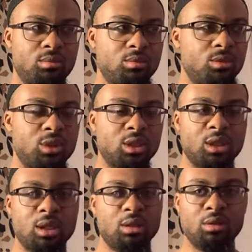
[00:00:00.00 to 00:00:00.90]
just
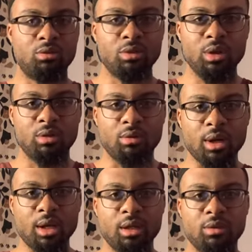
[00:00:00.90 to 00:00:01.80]
getting the grit and
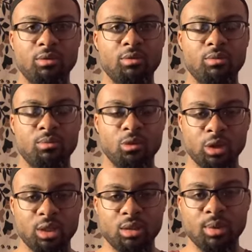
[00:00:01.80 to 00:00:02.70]
grind of
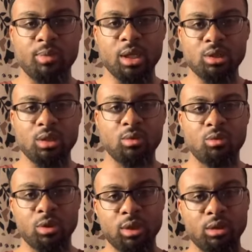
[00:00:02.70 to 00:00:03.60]
working to be patient and
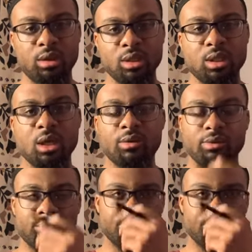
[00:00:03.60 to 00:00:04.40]
working on the self.